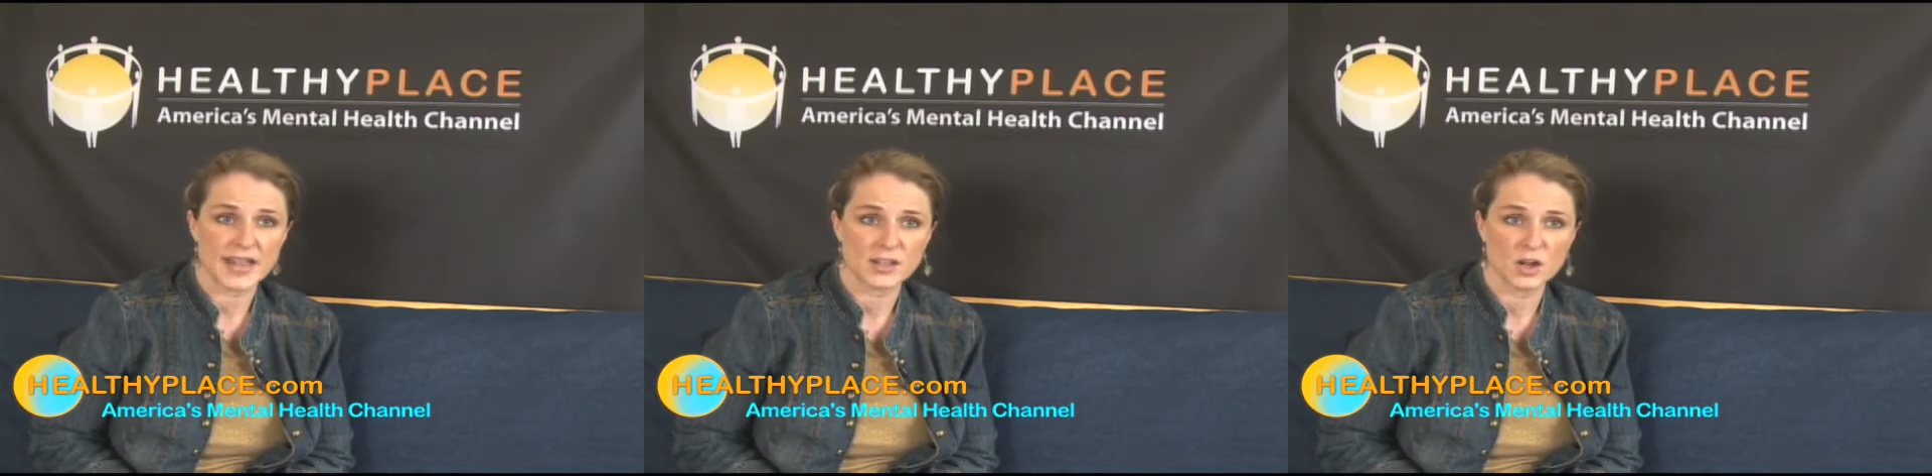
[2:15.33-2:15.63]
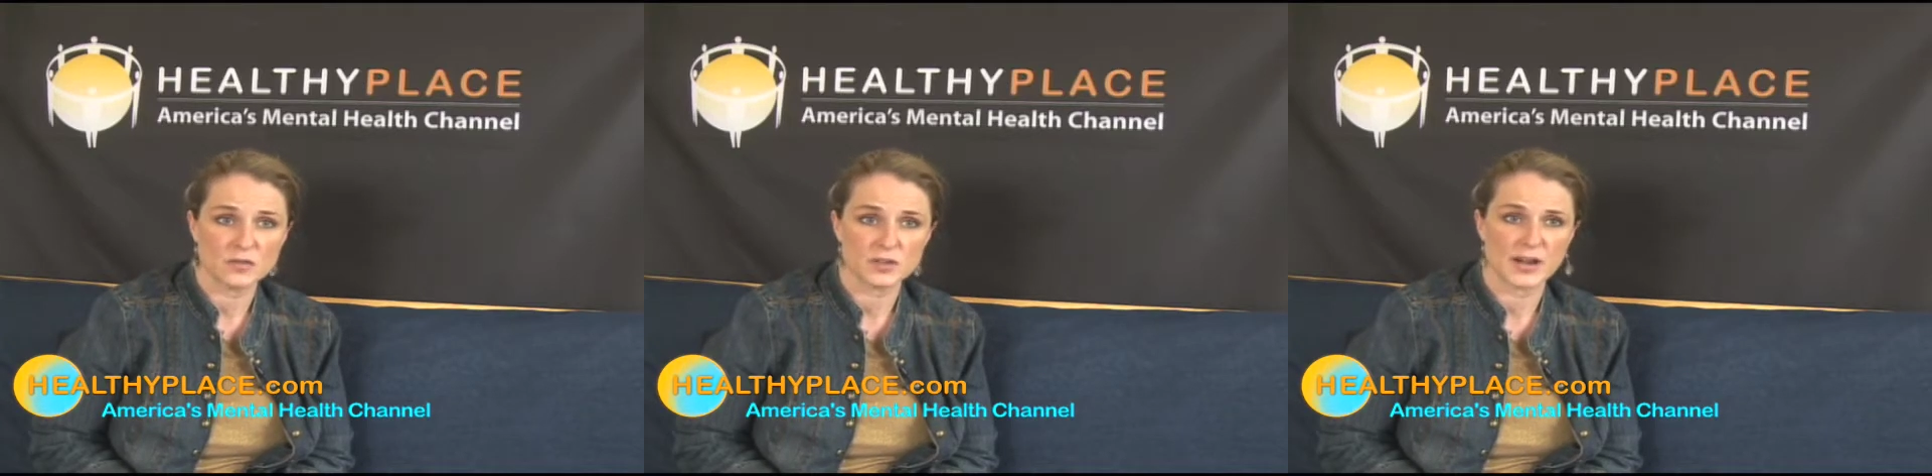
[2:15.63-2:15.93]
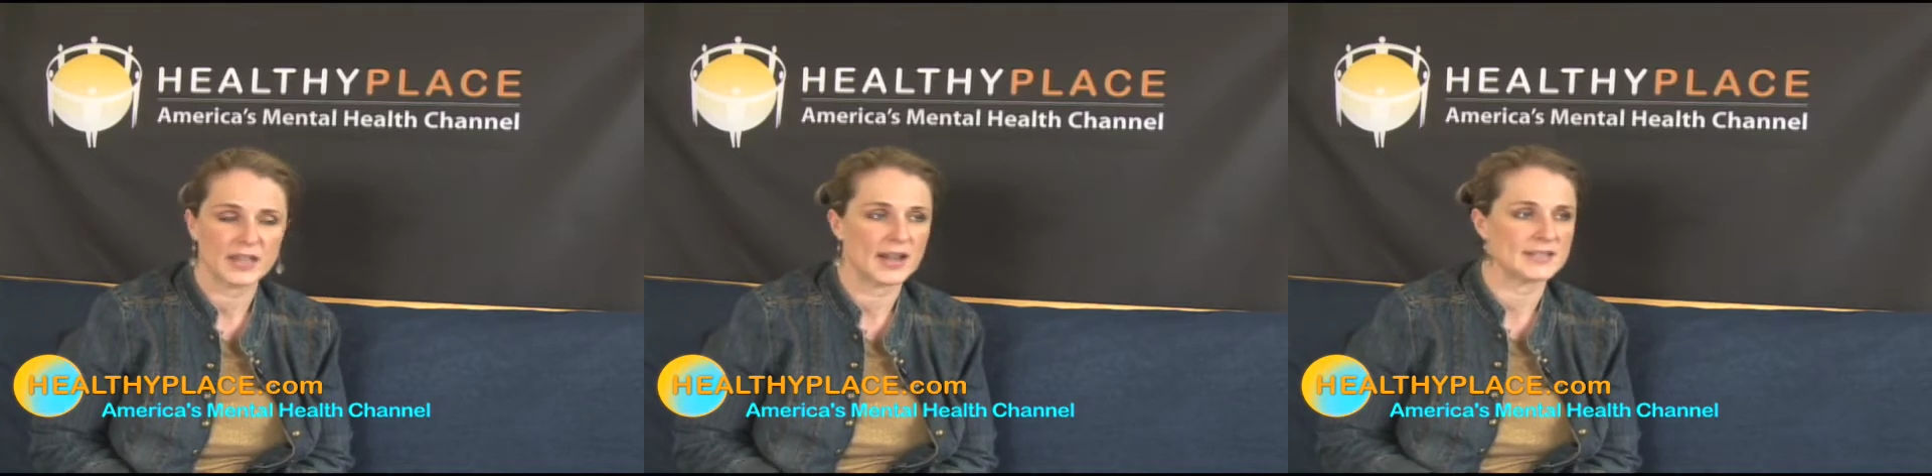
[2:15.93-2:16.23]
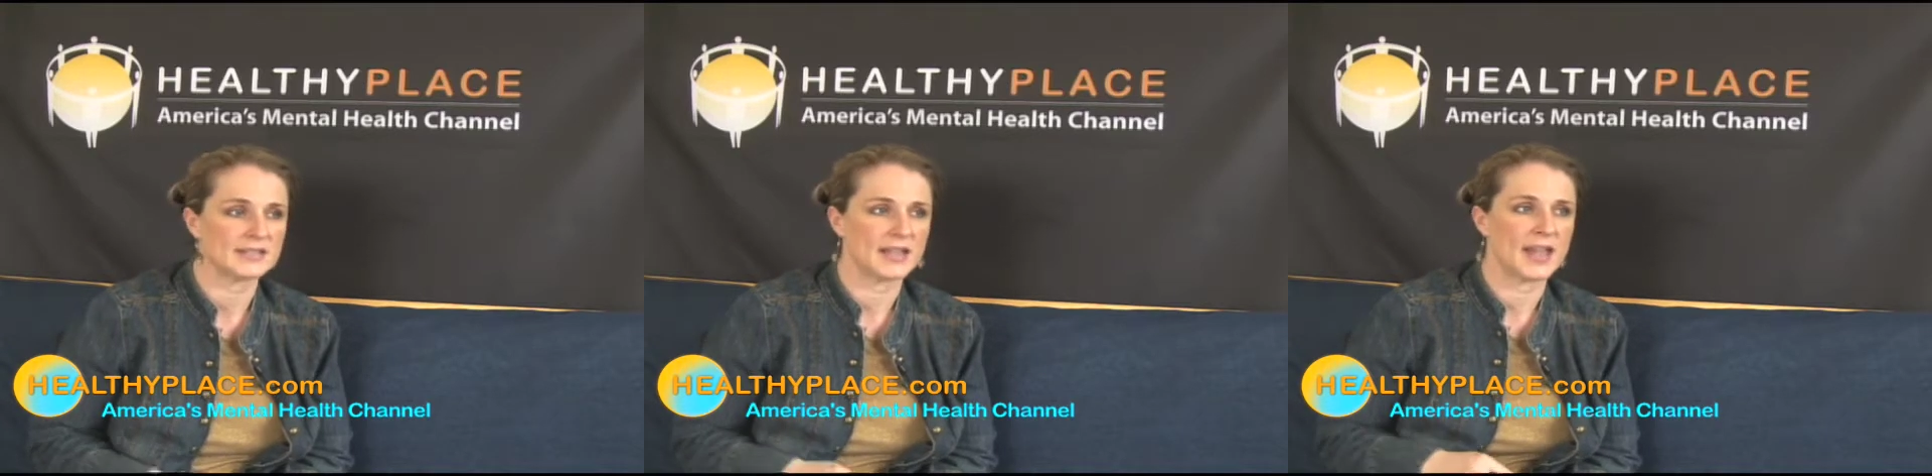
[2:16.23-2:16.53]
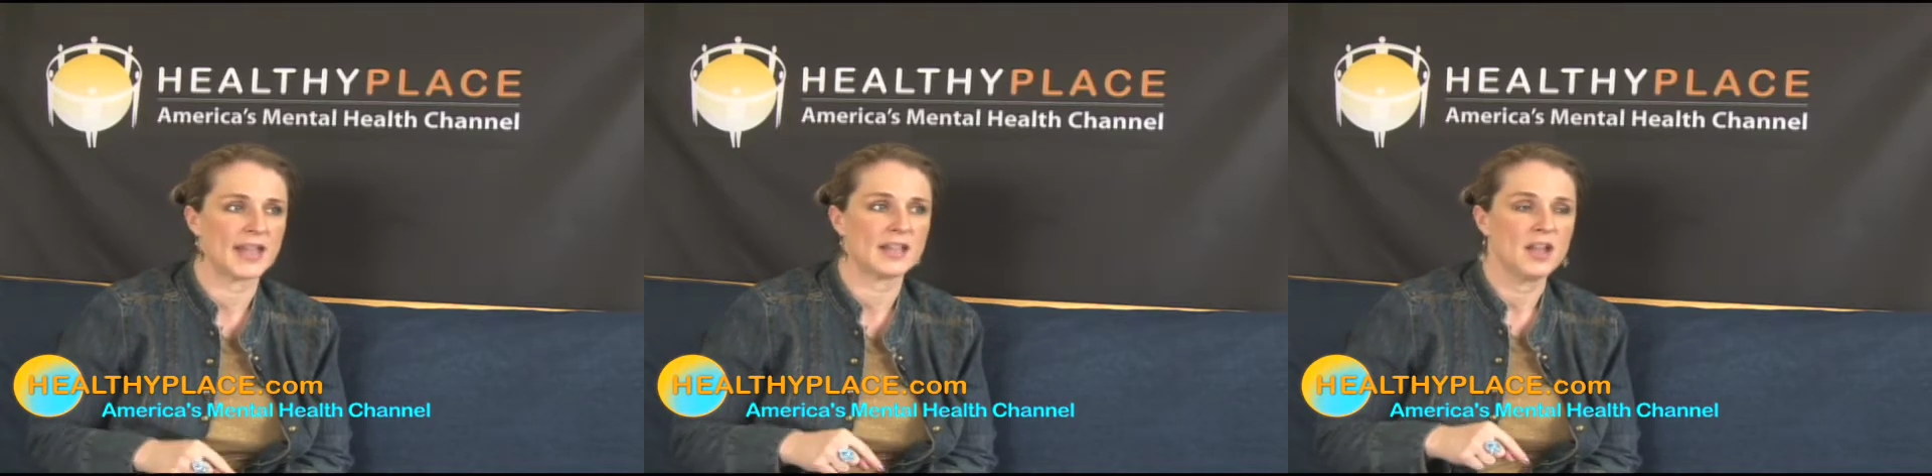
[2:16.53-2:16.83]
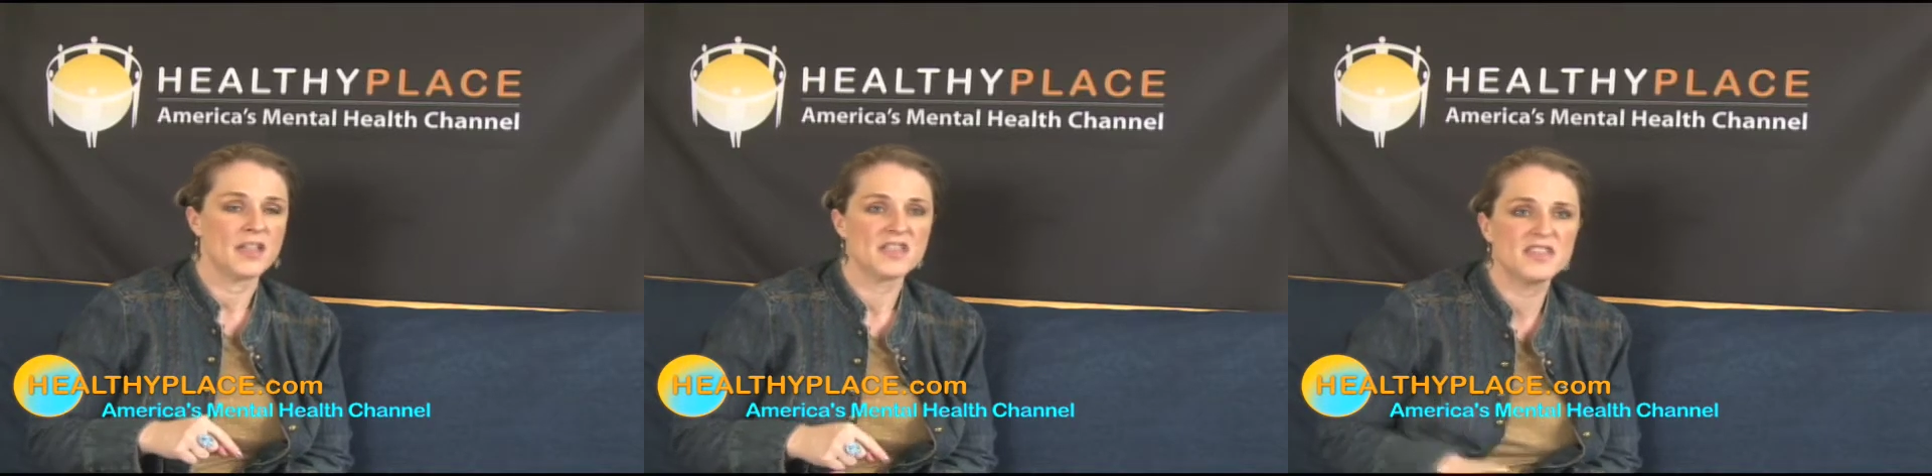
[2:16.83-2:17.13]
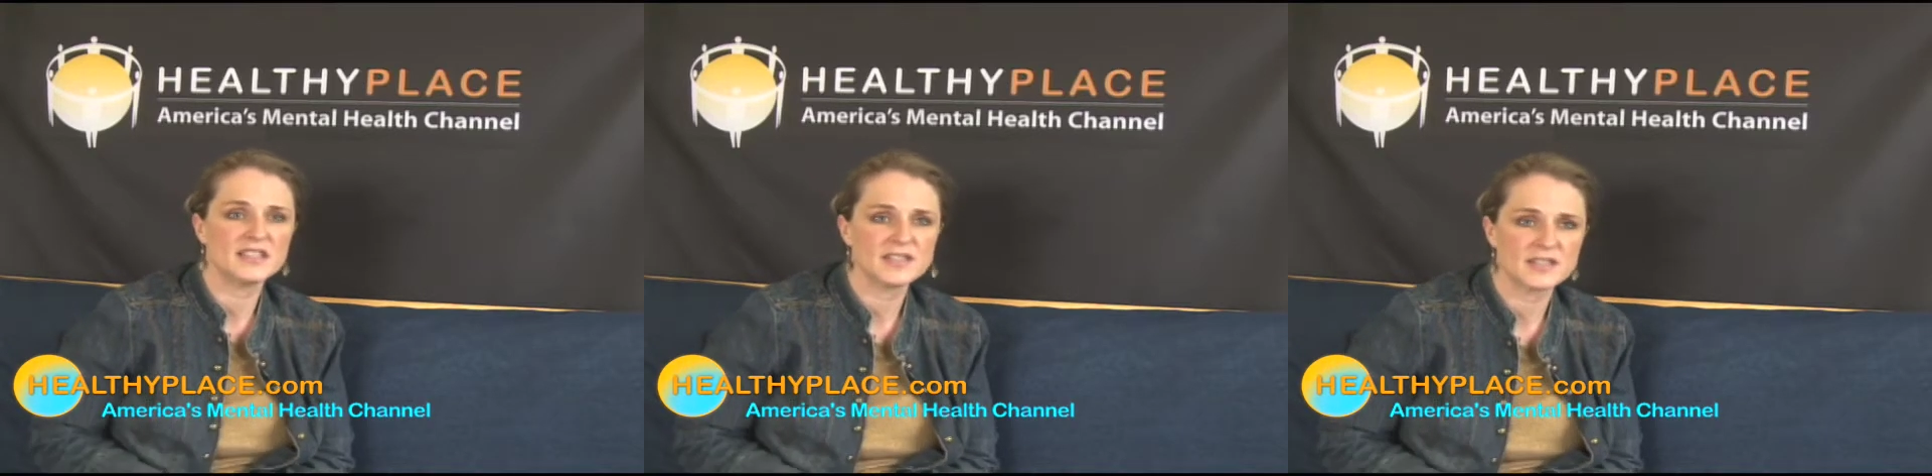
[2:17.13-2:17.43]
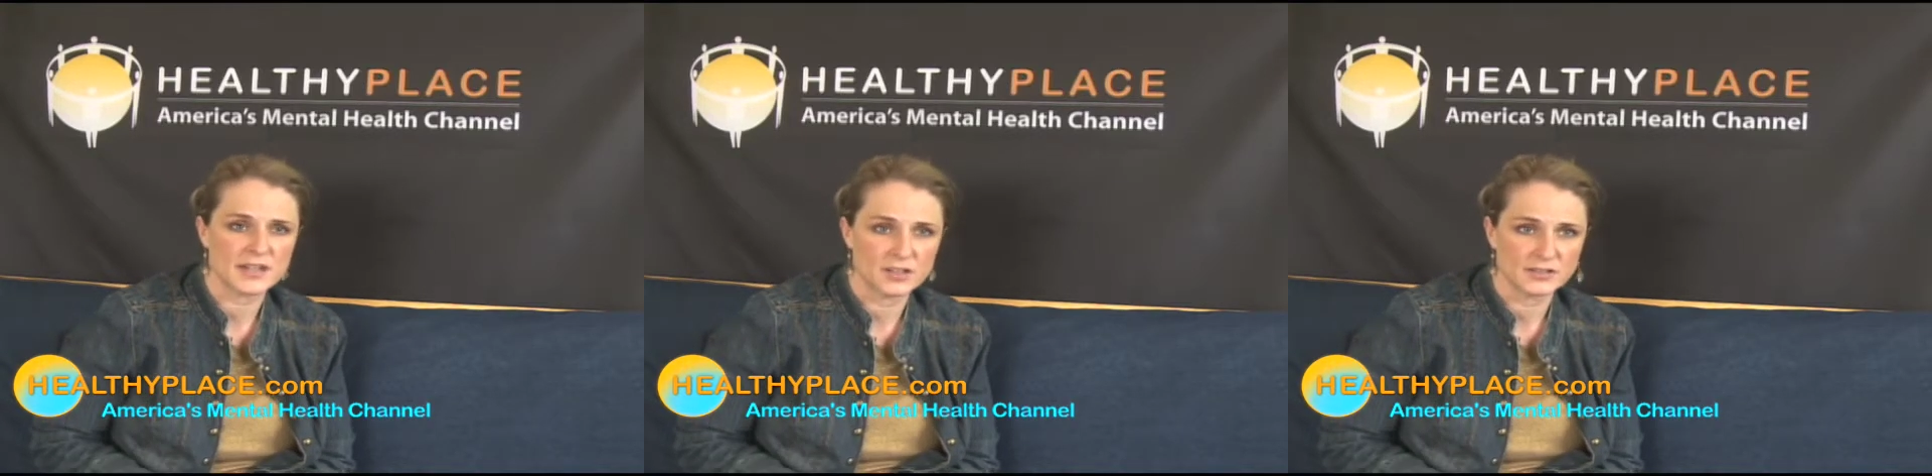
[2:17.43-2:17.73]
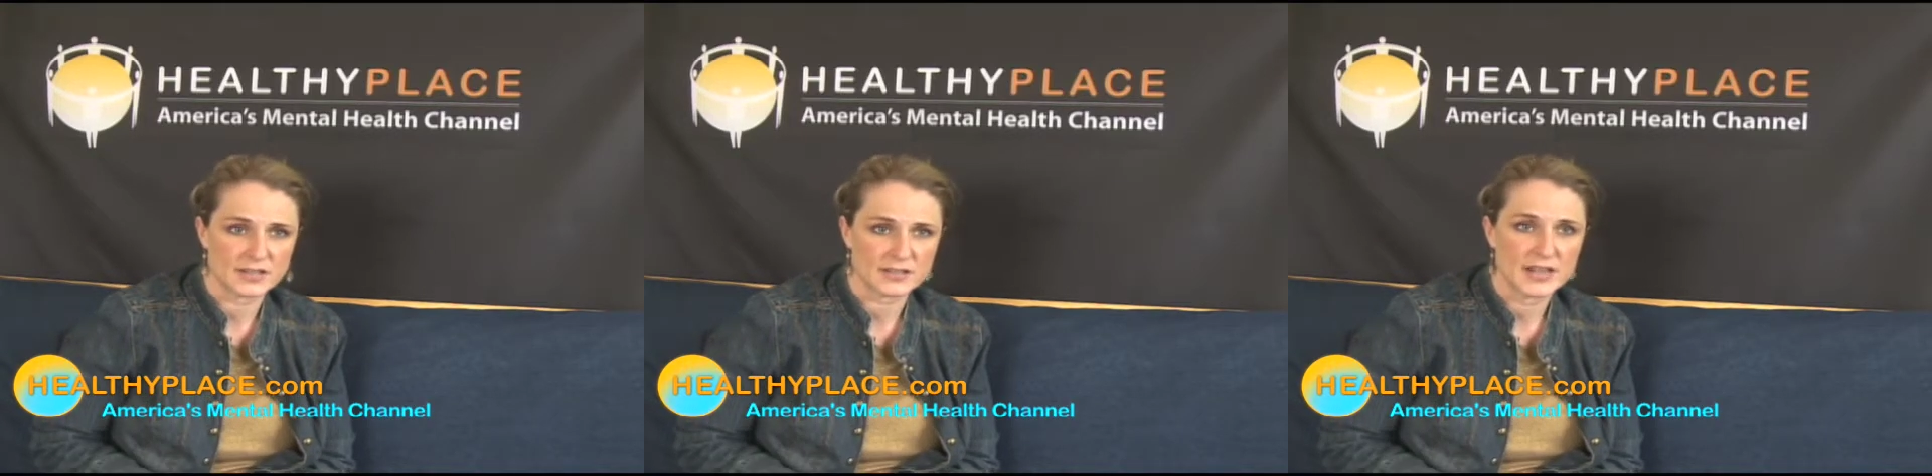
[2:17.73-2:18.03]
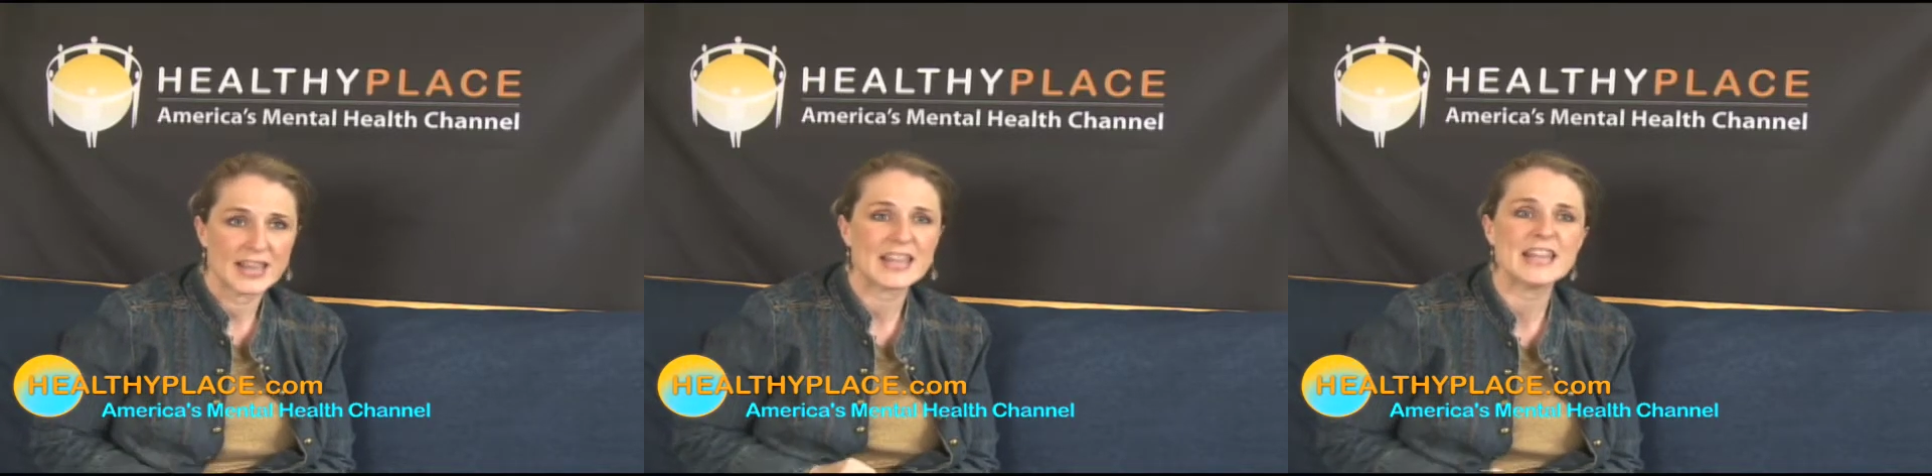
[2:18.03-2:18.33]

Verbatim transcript: take over and I say, this is an illness.